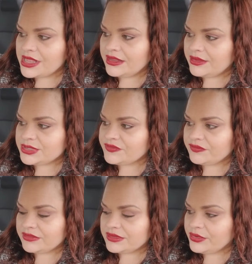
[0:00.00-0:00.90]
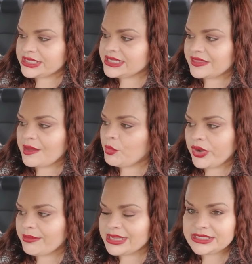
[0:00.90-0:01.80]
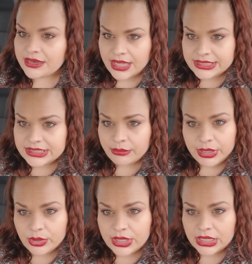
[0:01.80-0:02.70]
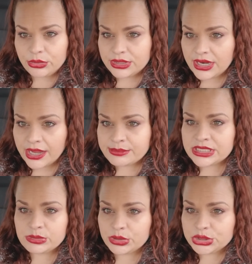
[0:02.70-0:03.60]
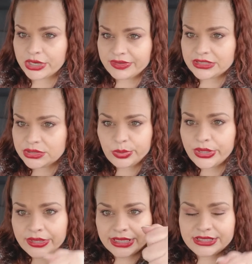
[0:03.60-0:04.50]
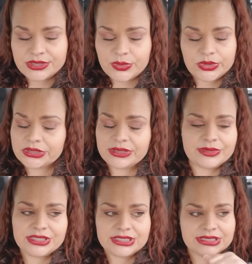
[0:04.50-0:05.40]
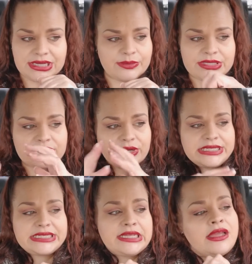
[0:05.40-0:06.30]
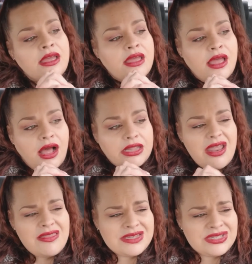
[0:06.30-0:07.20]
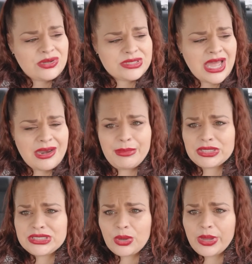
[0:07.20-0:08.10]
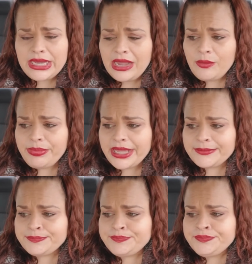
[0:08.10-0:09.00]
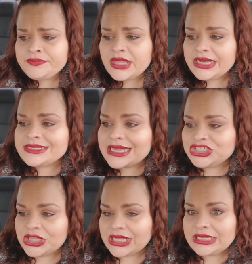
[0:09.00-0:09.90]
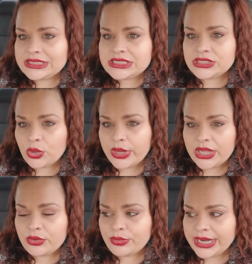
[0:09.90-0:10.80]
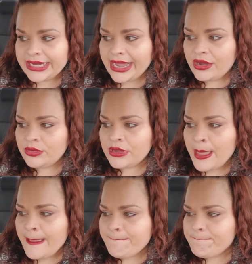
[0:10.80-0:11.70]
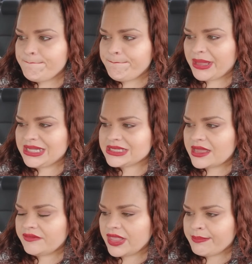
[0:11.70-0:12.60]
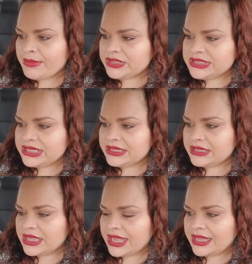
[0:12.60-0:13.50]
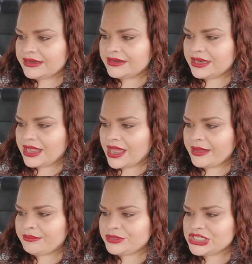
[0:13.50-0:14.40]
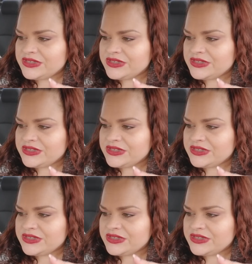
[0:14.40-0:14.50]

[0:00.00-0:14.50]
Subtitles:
it was crazy. That morning my son like dug me out like 3 times as we were driving to work and to school. It was crazy. A lot of the snow is kind of melting away now, but it is actually lightly snowing out right now. But it's kind of like melting, and I'm